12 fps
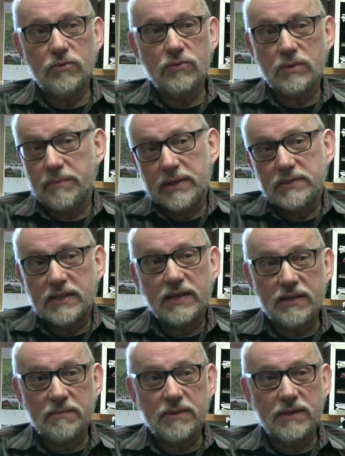the best they
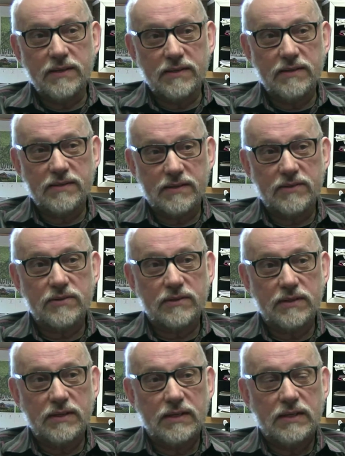can be,
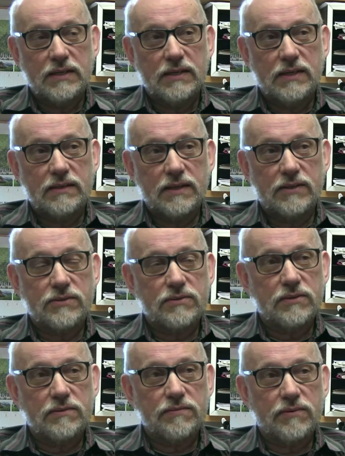essentially. And that's
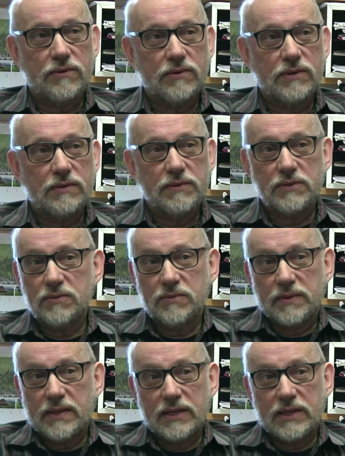true for individuals with